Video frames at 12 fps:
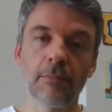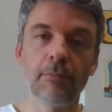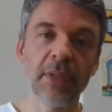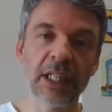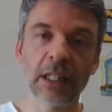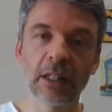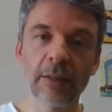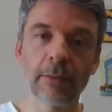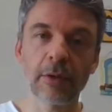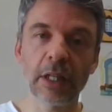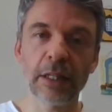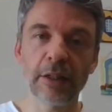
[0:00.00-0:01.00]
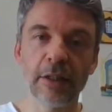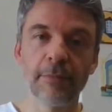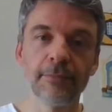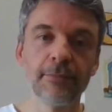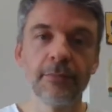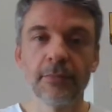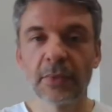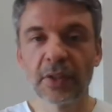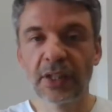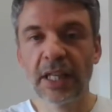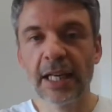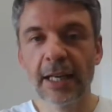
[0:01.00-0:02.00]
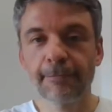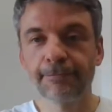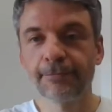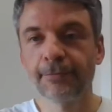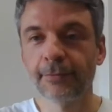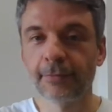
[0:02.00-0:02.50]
be a liberator. See ya.